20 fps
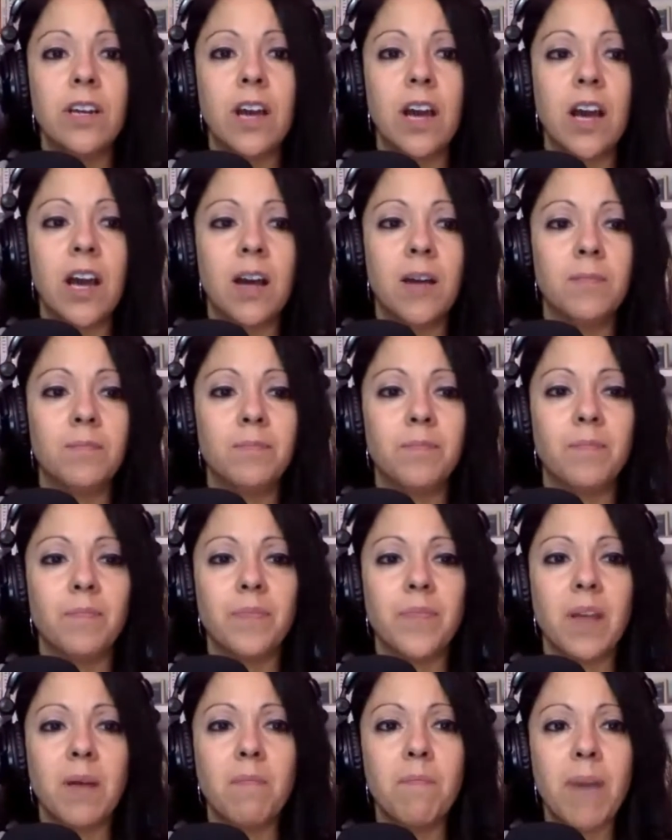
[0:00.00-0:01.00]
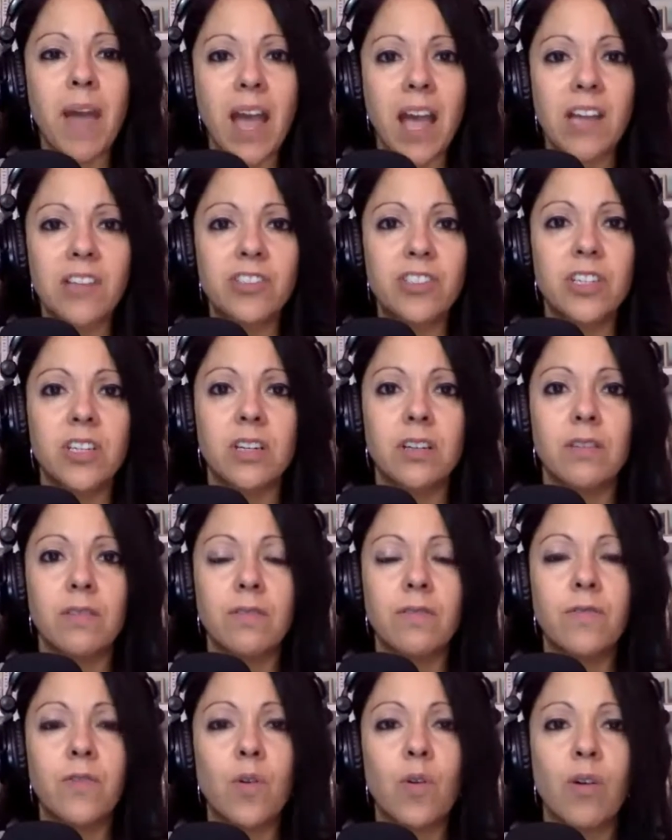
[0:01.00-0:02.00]
a passion
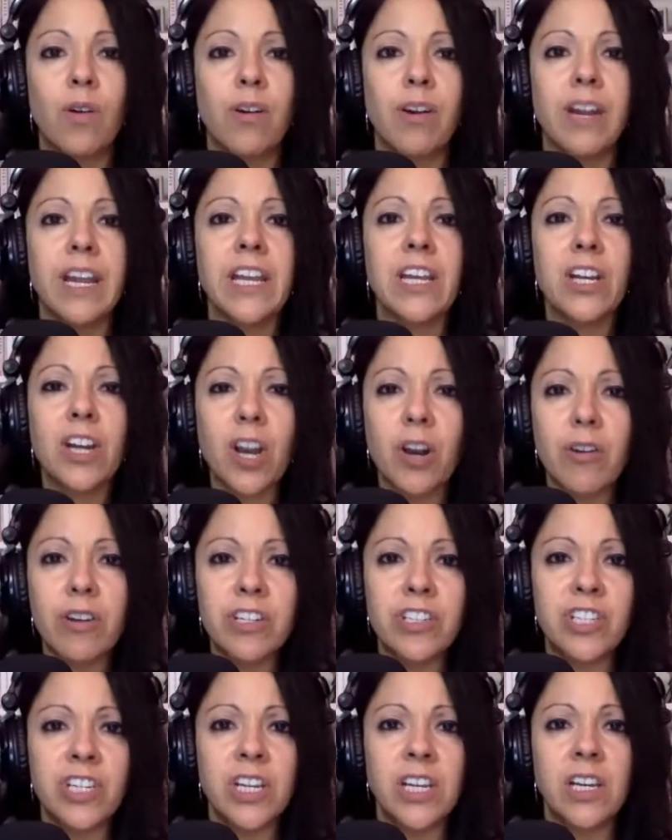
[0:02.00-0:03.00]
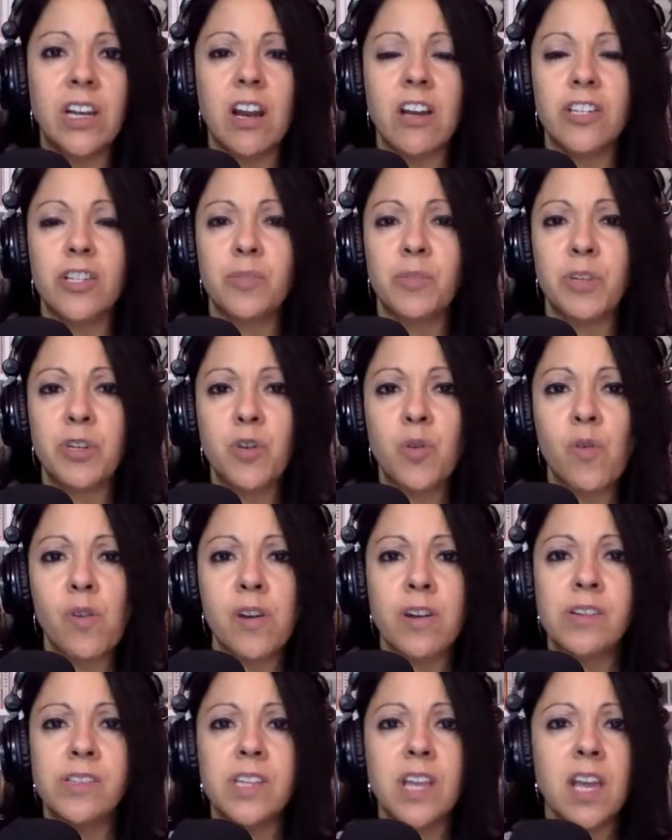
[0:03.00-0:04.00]
for encouraging
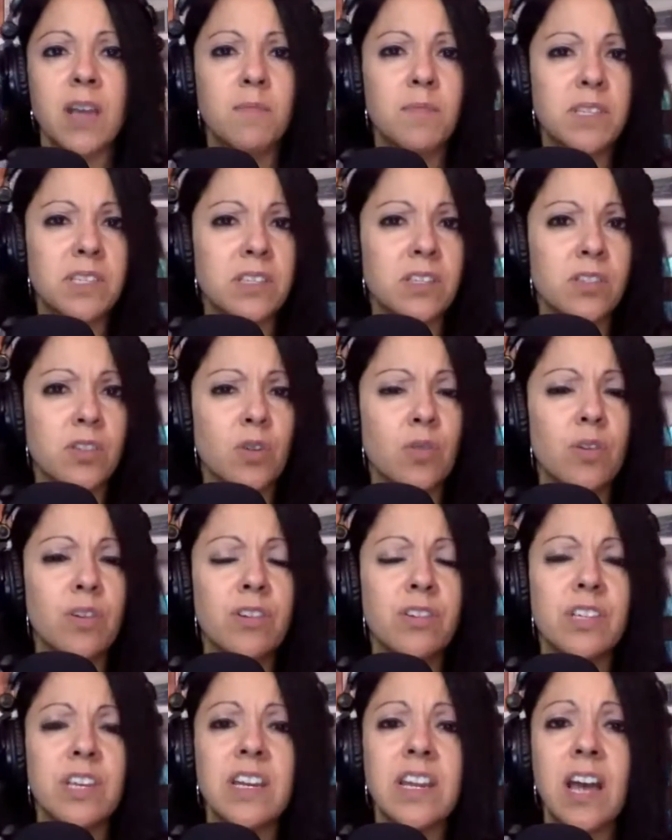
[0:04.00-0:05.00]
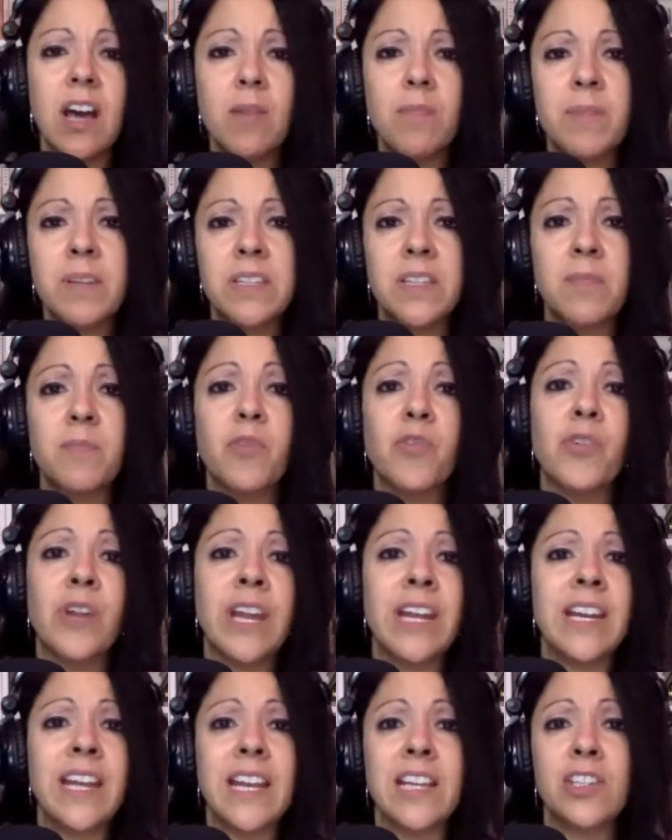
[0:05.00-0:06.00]
entrepreneurs and business owners and helping them
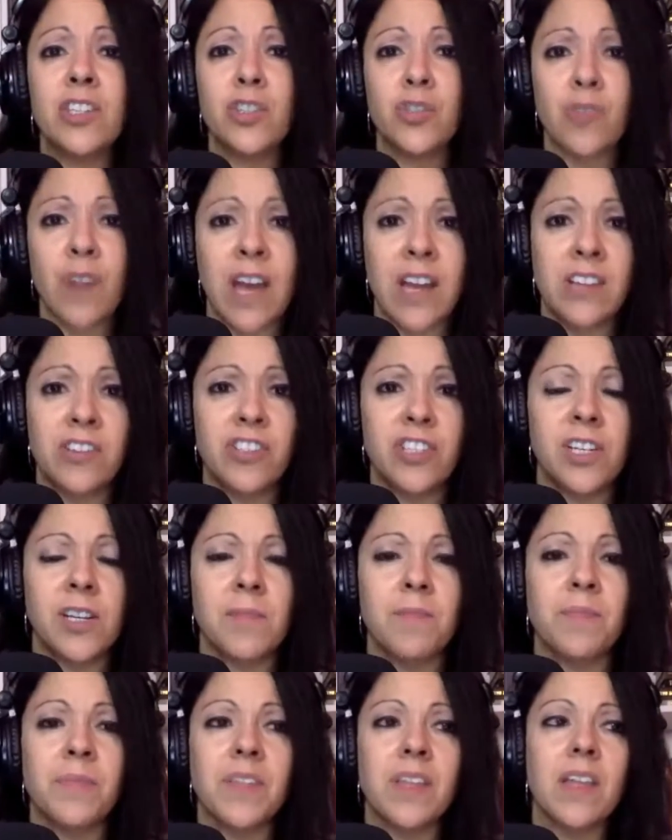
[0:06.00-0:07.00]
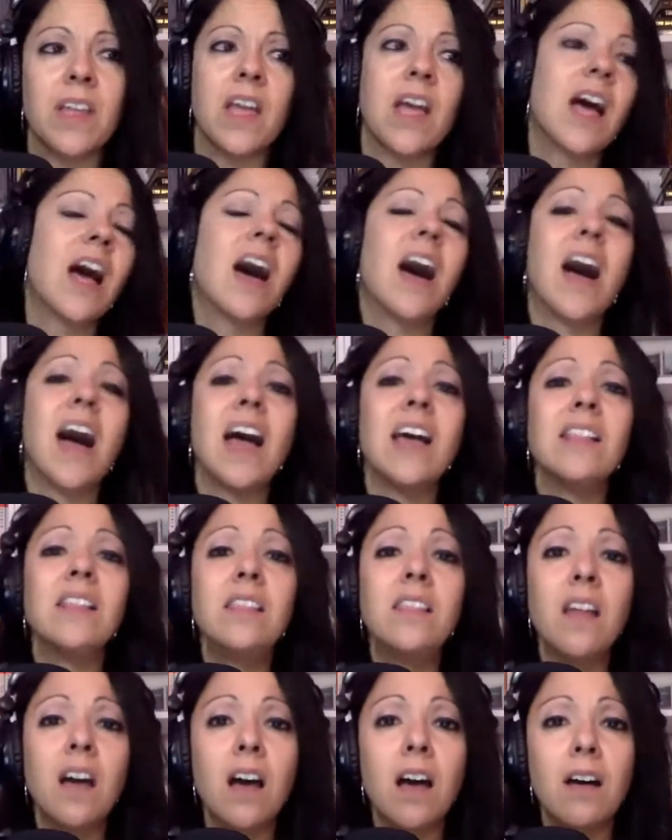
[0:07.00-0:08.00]
create a strategy. I
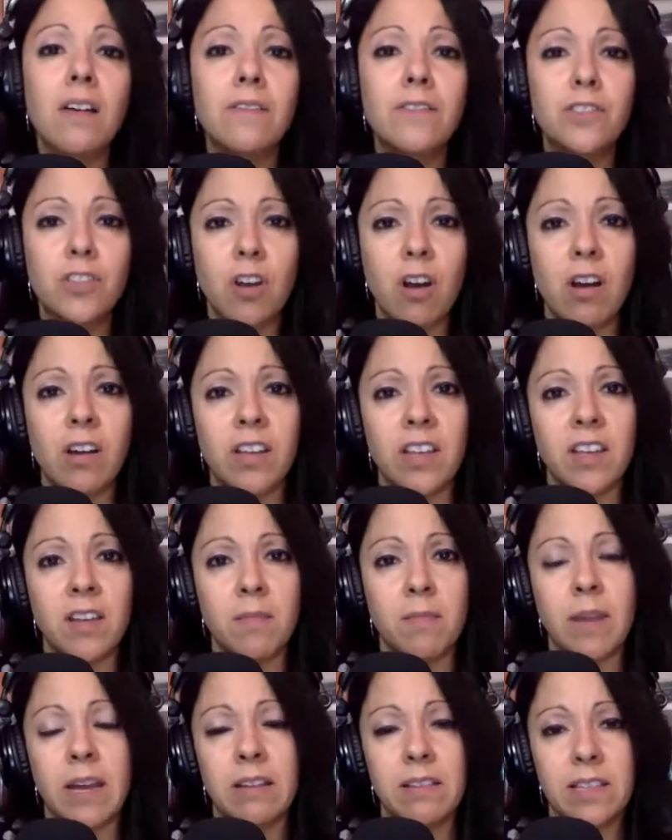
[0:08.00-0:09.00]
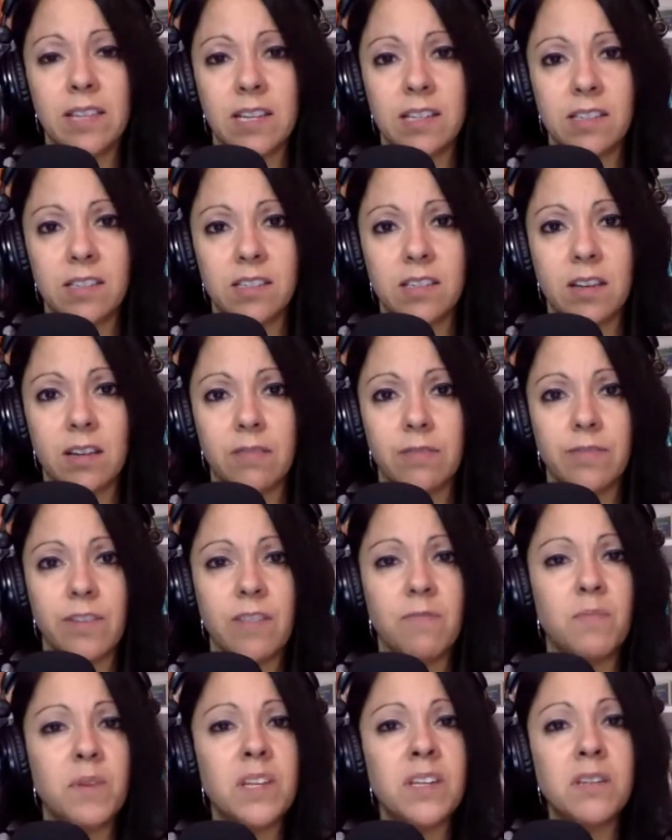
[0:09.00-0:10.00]
love talking about that stuff.
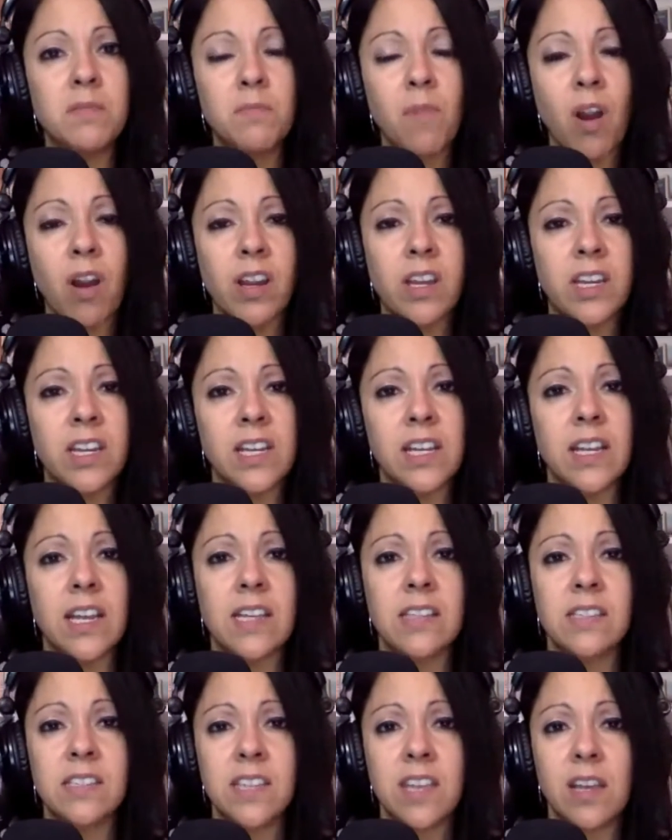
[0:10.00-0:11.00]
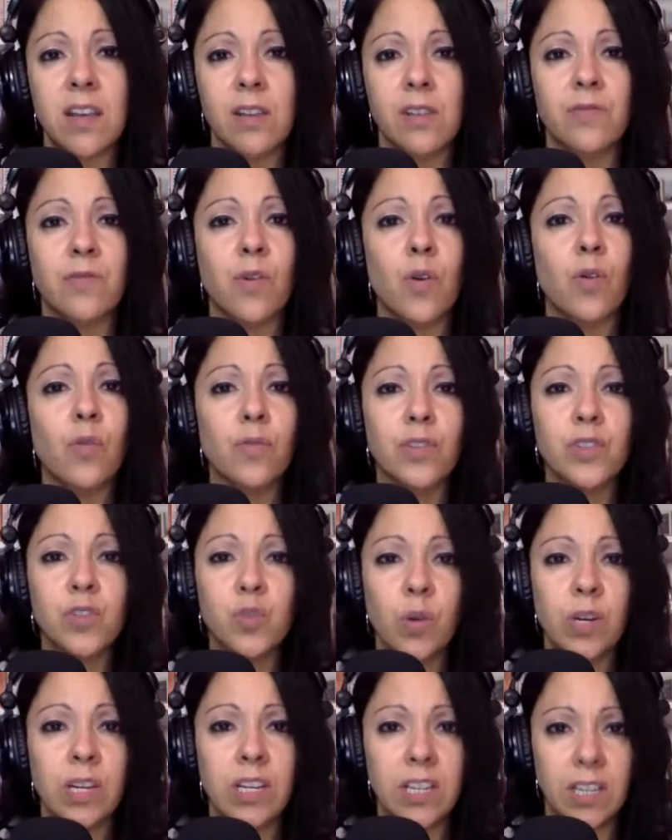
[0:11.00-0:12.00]
I've been in marketing and sales for over
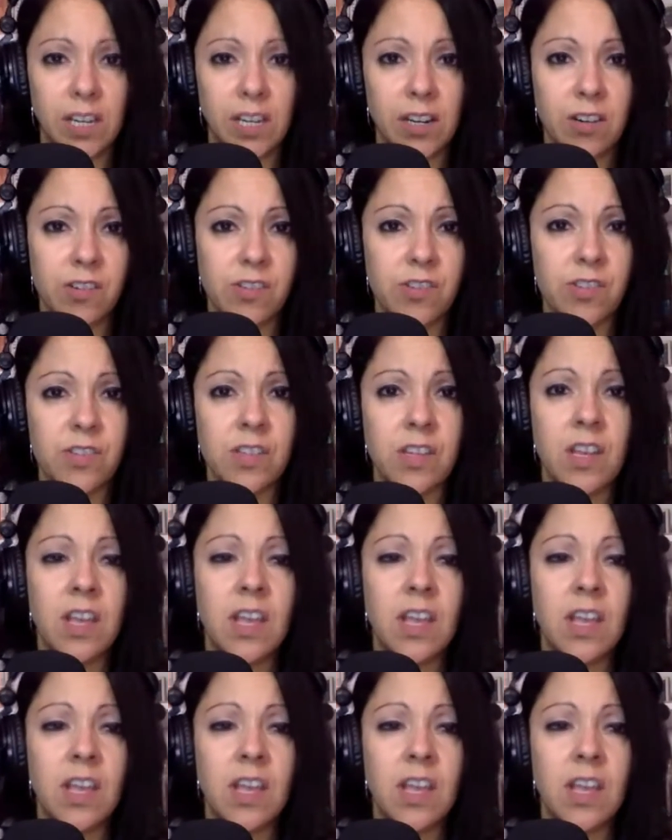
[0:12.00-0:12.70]
20 years,